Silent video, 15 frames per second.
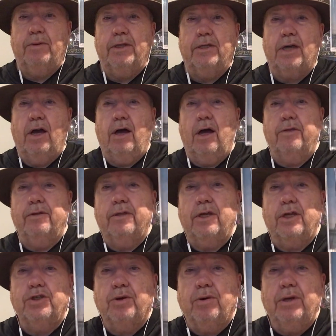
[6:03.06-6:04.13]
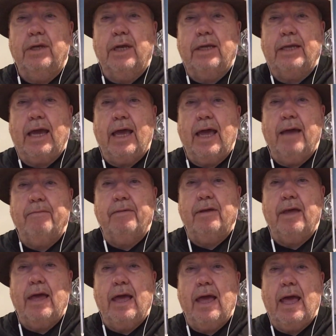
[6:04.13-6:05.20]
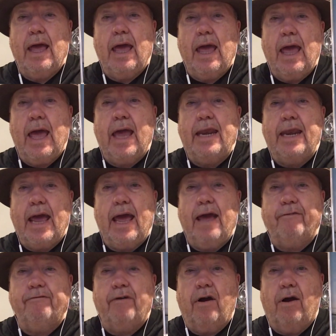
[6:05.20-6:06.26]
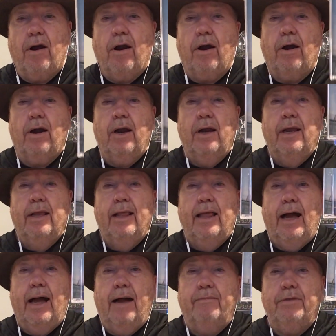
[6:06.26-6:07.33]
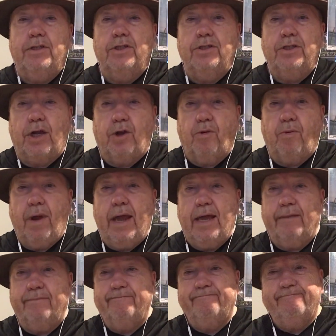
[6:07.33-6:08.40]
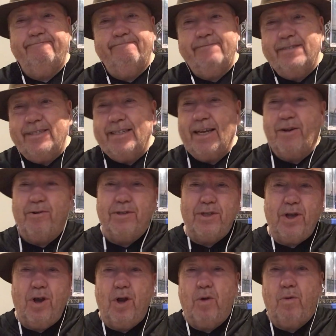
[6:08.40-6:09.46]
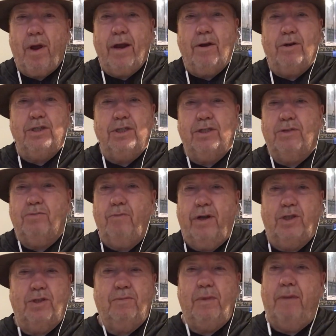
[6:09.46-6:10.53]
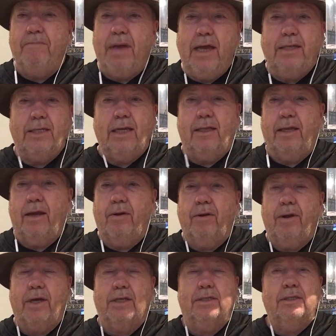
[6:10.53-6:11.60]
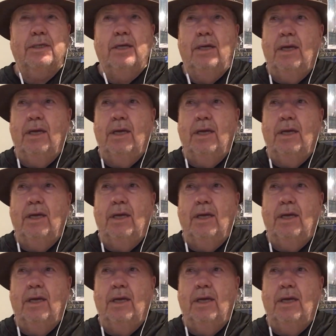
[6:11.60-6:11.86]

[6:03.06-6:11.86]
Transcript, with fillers: what it's called. They shortened it to M N F R. Um, this is a great singer songwriter. She writes amazing lyrics,